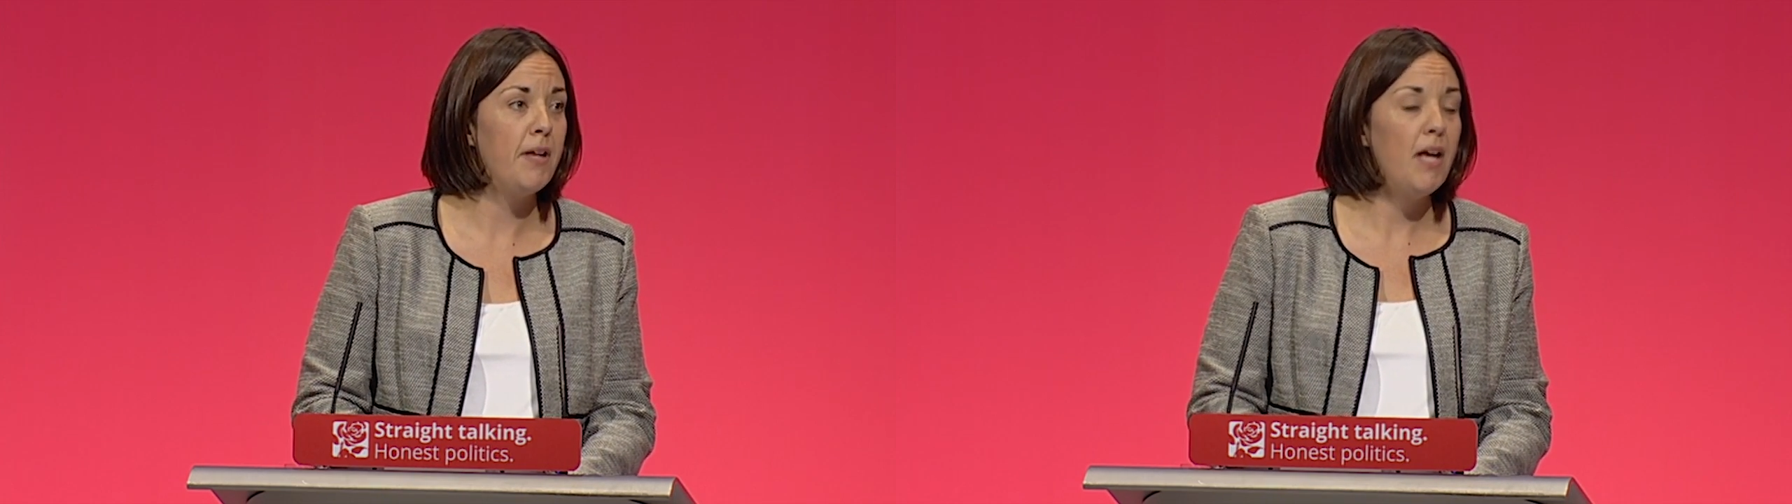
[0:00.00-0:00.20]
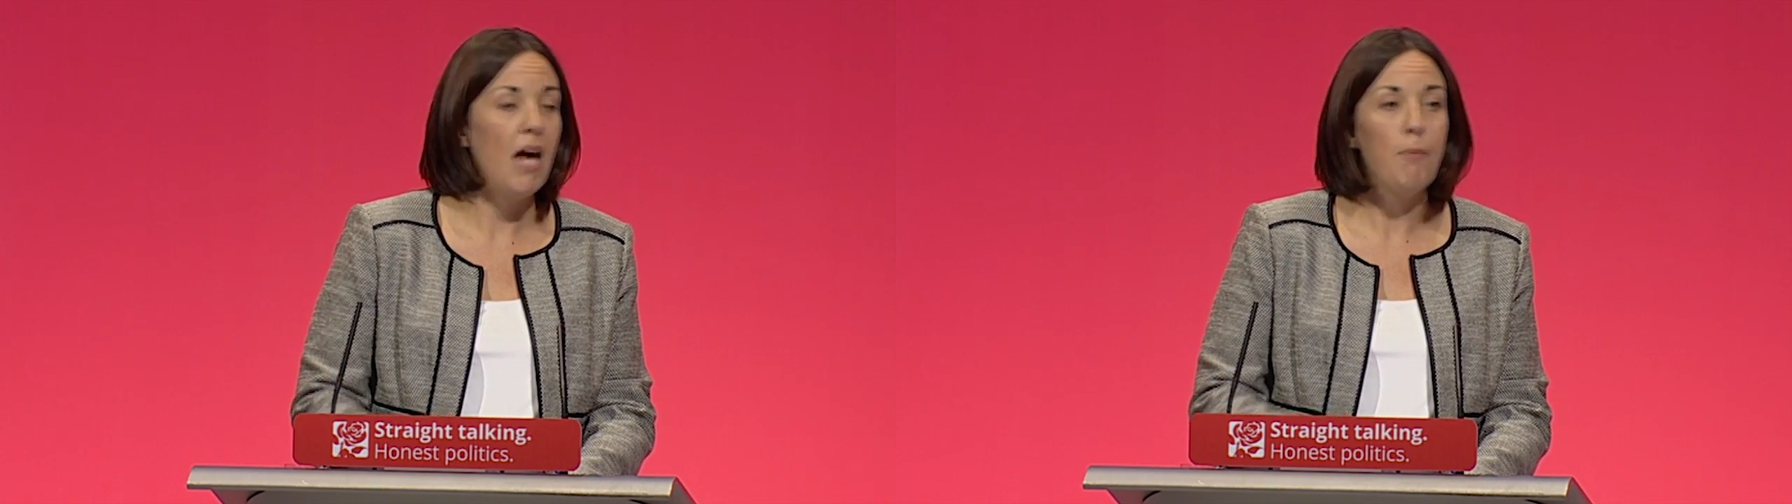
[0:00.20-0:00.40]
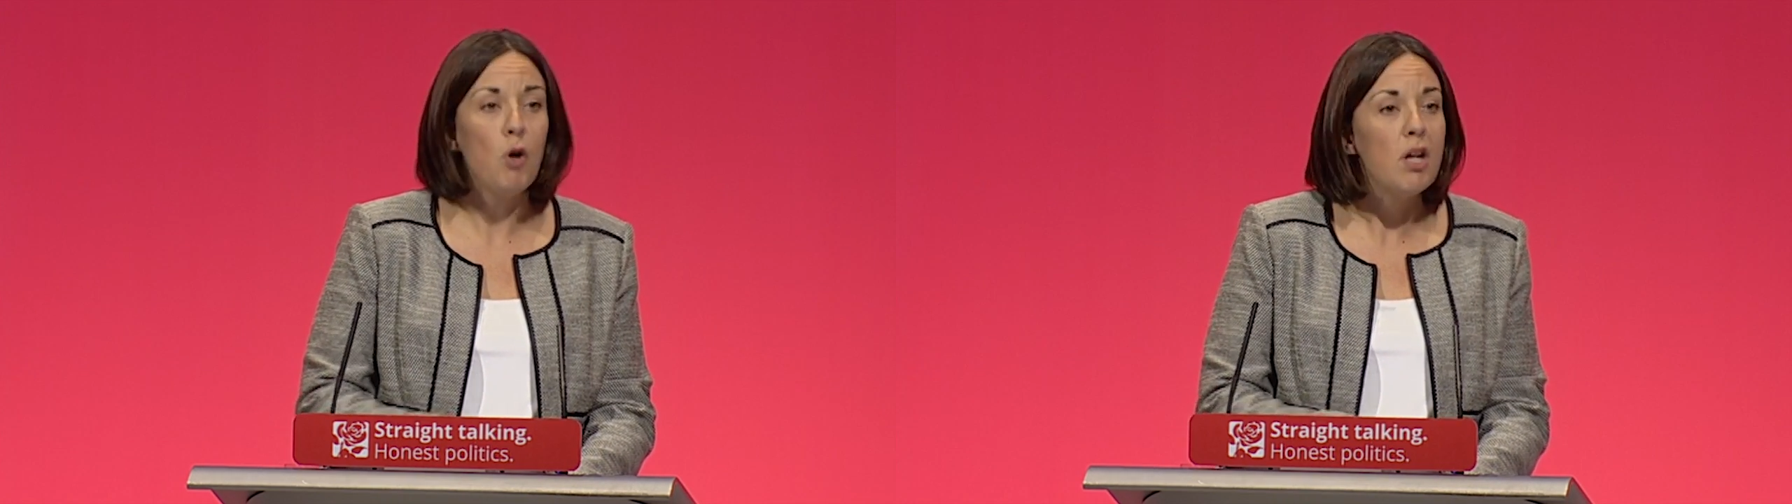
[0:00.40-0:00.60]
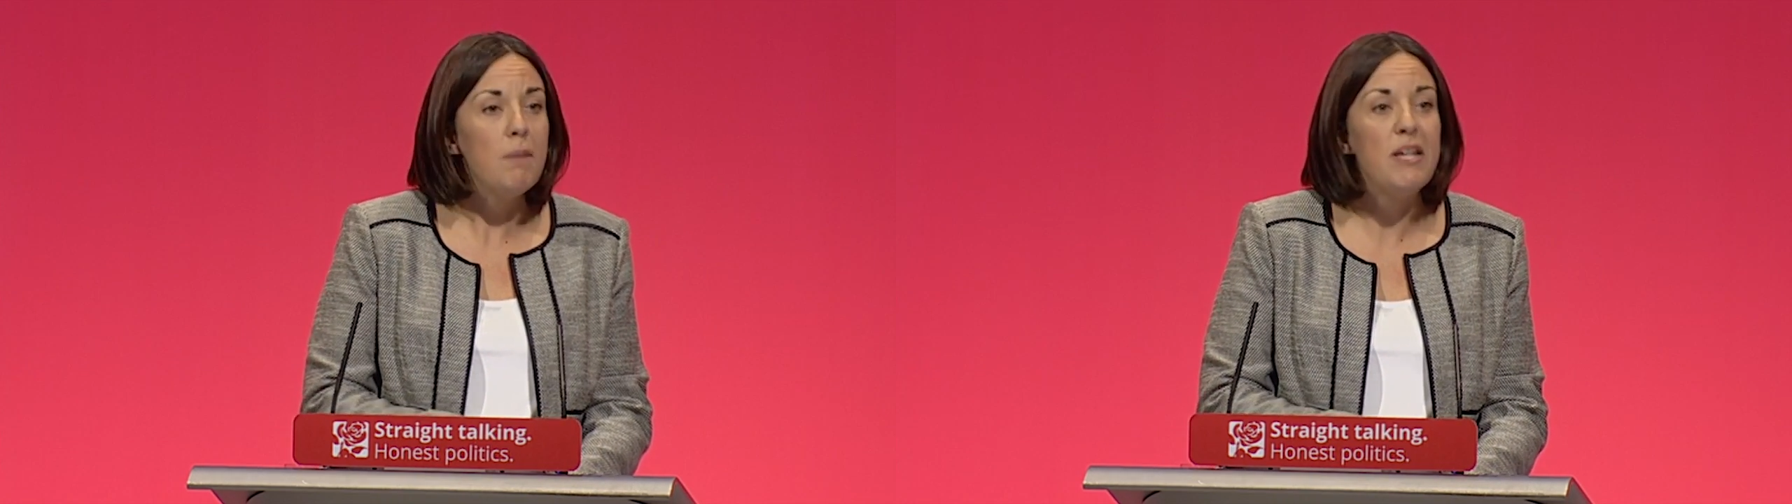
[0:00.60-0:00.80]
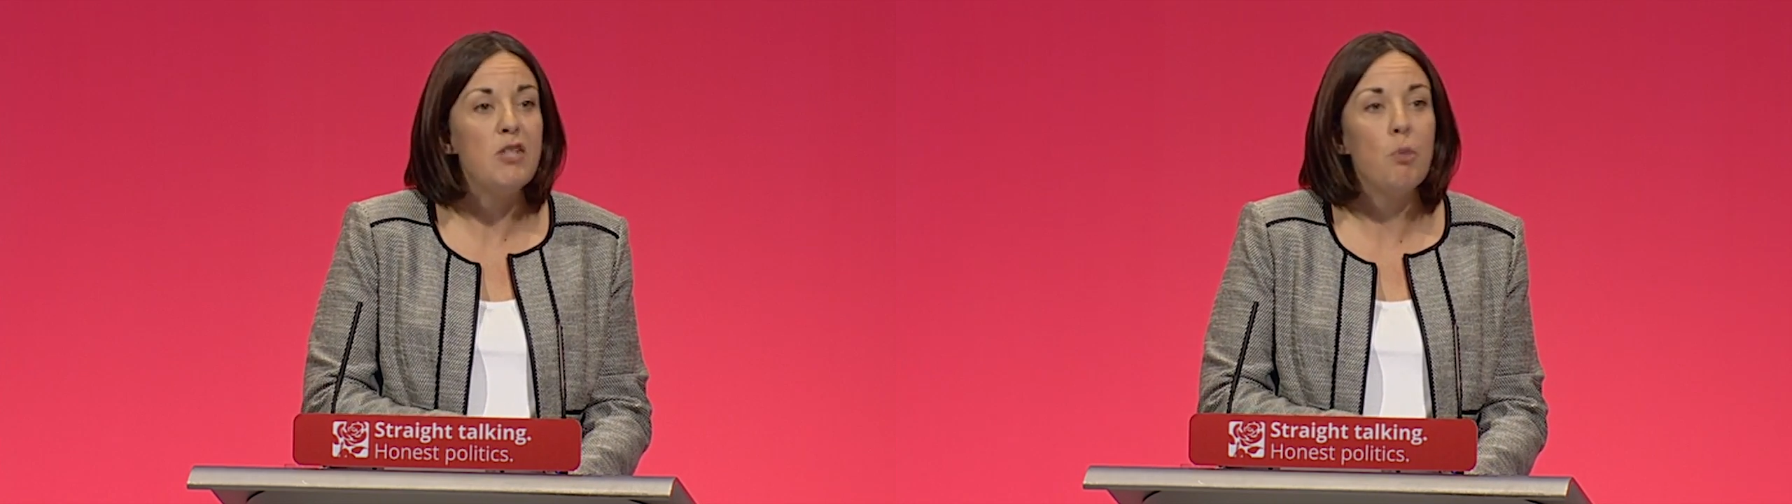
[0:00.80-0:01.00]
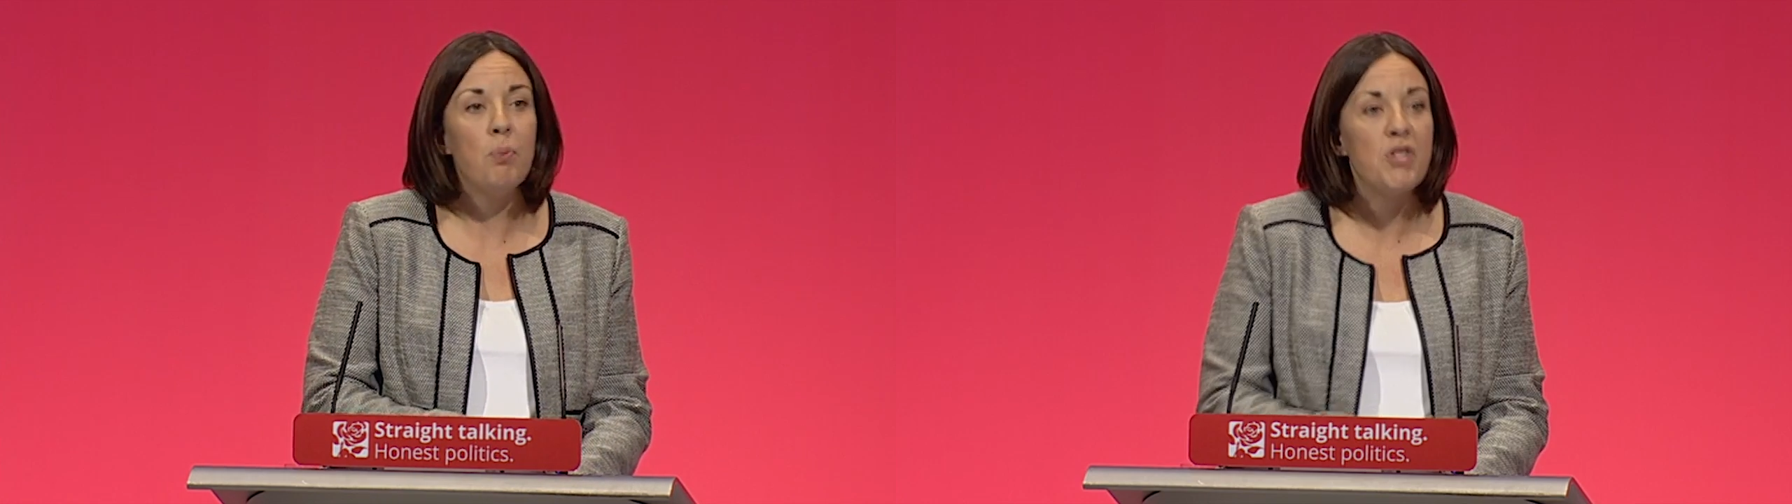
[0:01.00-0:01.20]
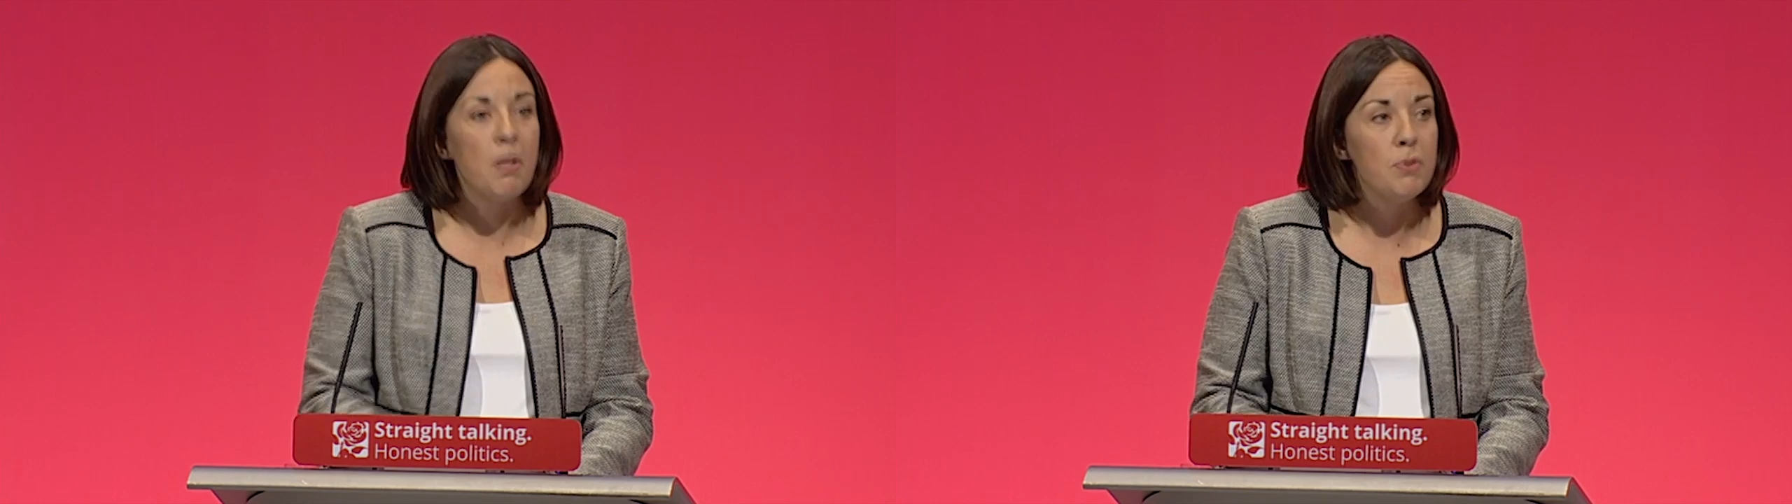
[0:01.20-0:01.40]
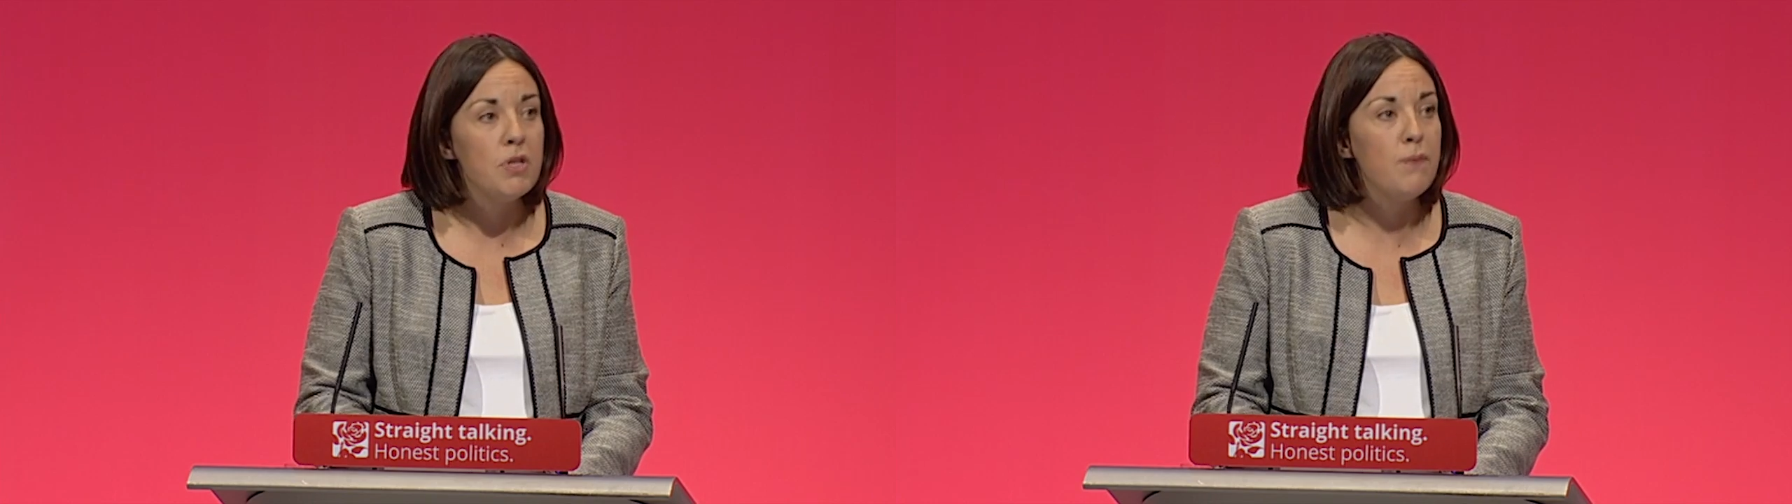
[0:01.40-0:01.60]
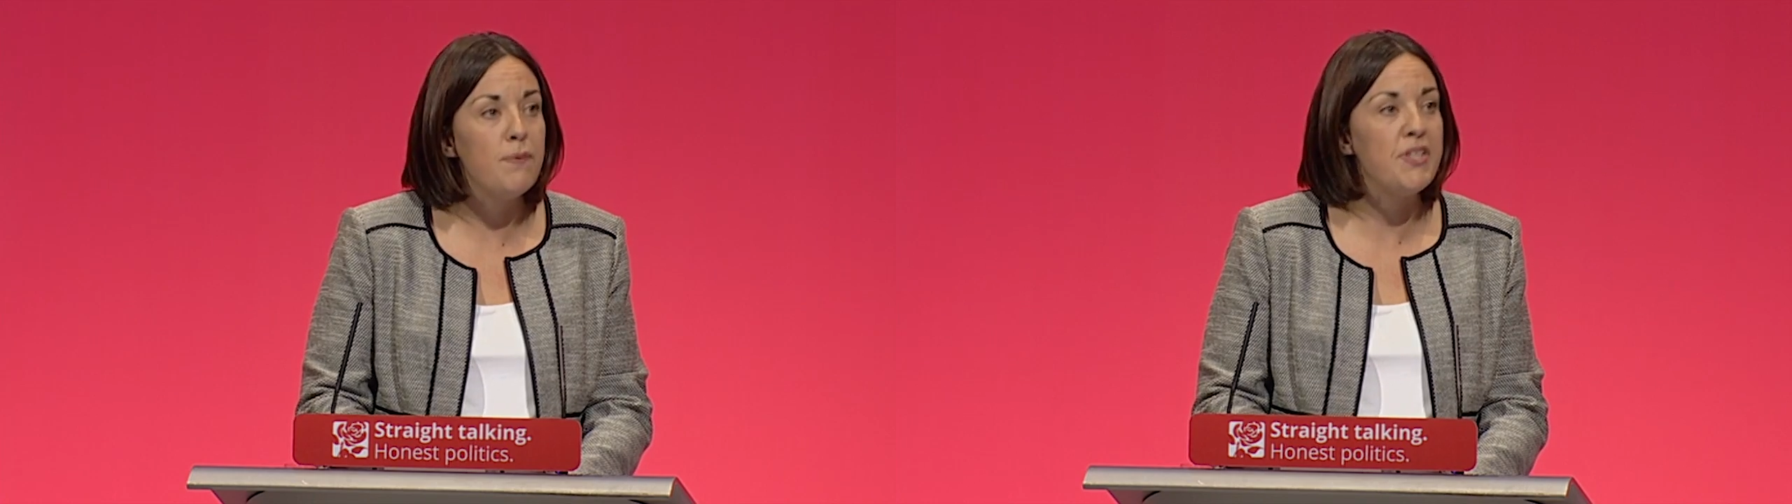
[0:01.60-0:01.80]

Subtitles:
I'm not going to be so presumptive as